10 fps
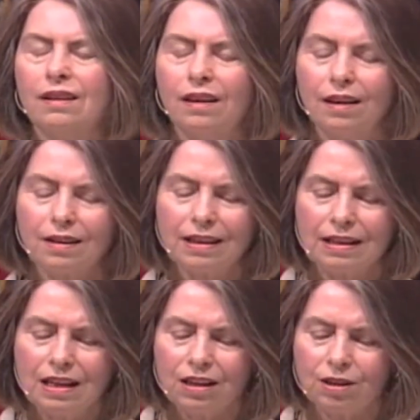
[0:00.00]
Uh, that
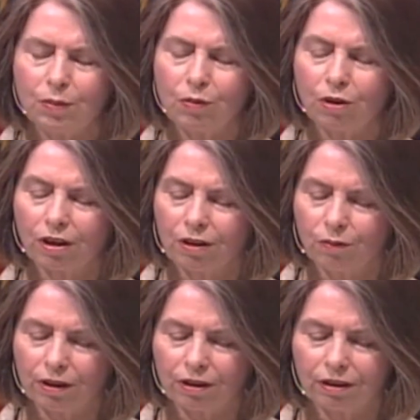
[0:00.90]
need to be working
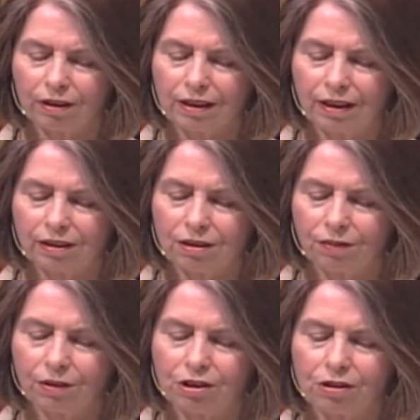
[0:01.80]
with their elected
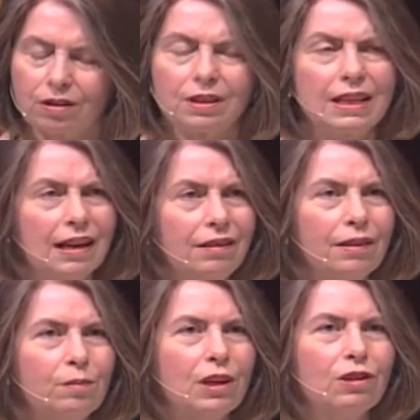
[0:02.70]
officials. Tell
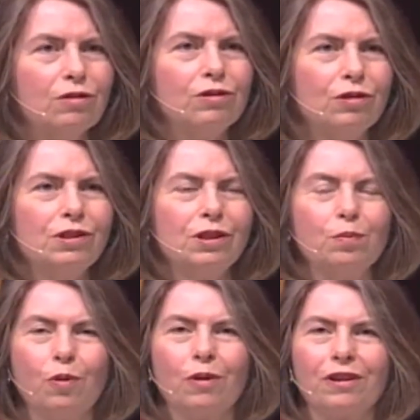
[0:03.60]
them that you do
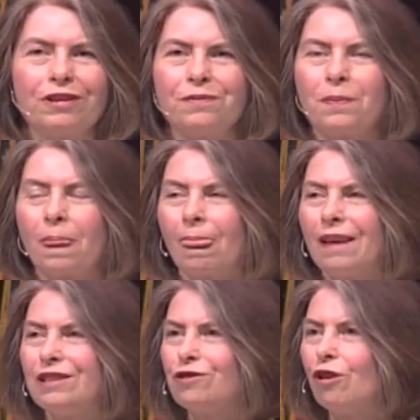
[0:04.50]
support
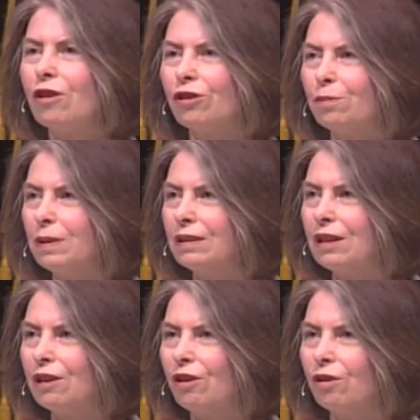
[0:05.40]
stronger
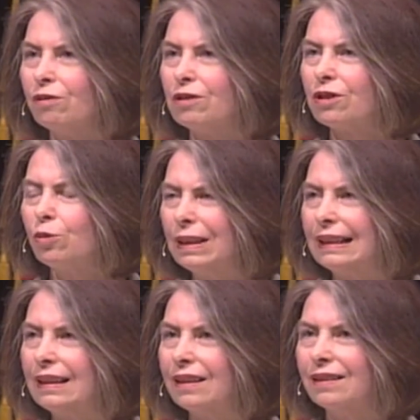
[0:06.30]
building codes
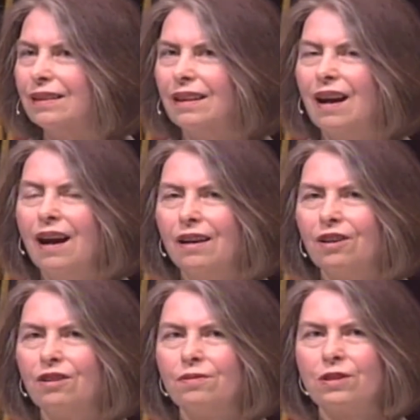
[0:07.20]
quickly,
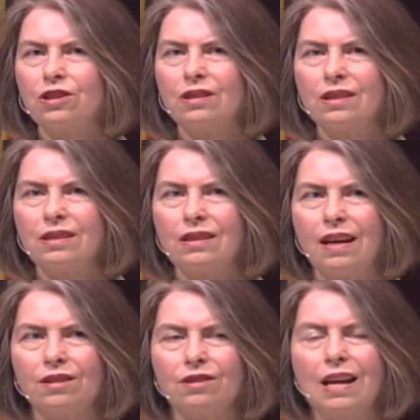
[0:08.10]
higher efficiency
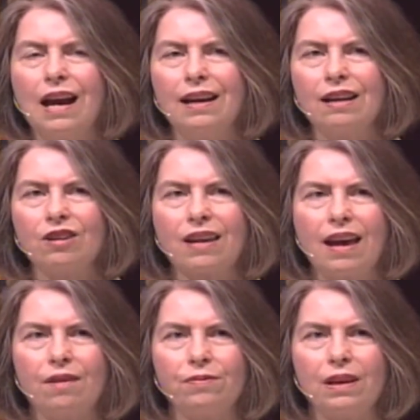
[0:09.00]
standards, higher
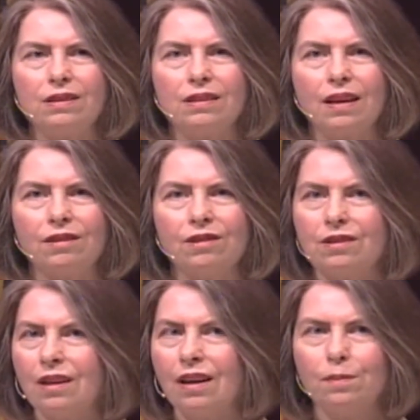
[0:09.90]
CAFE
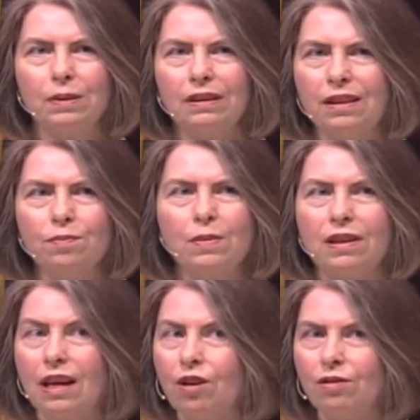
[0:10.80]
standards. Believe me,
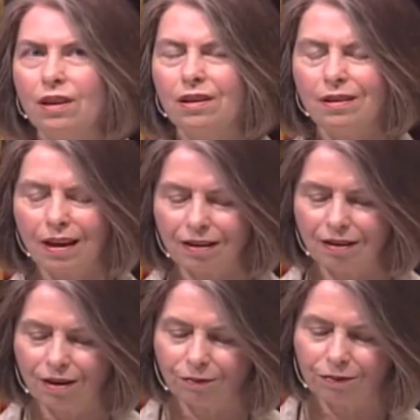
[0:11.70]
they don't hear that
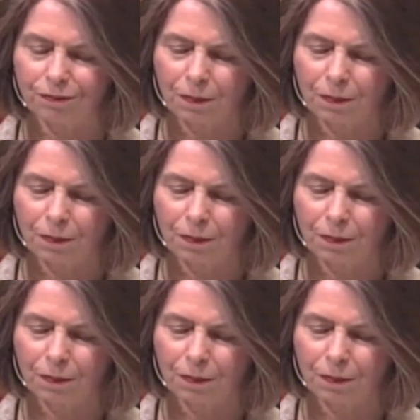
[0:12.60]
enough.